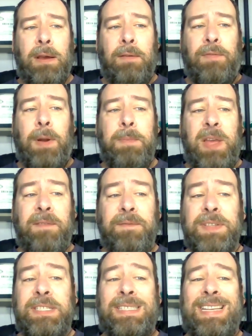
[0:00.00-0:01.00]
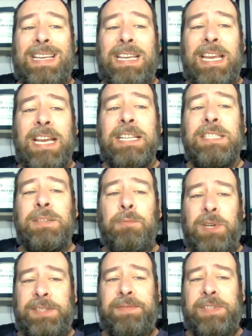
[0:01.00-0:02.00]
From infancy, kids in
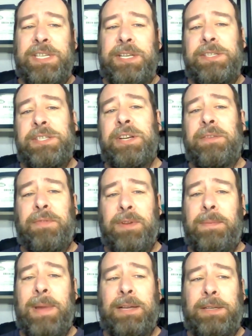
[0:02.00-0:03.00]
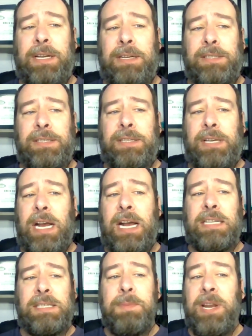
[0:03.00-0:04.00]
West Virginia cheer for the Mountaineers.
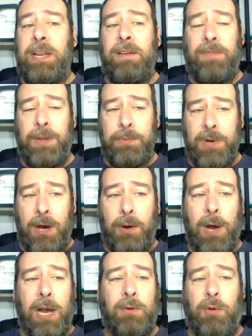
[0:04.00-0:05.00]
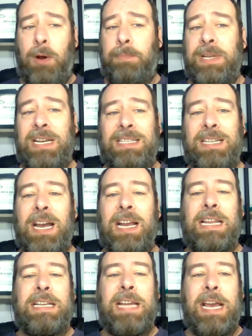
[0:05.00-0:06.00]
As many of you know, I grew up in a
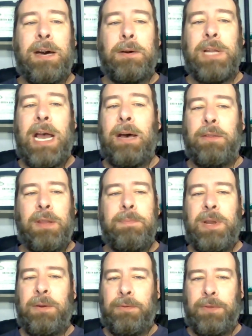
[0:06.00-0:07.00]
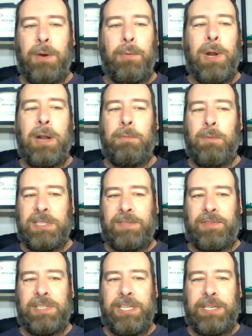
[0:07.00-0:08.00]
tiny town out in the middle of nowhere in West
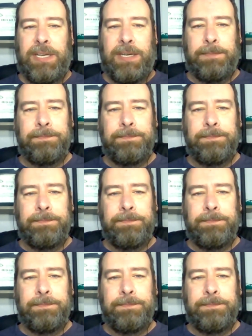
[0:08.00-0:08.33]
Virginia.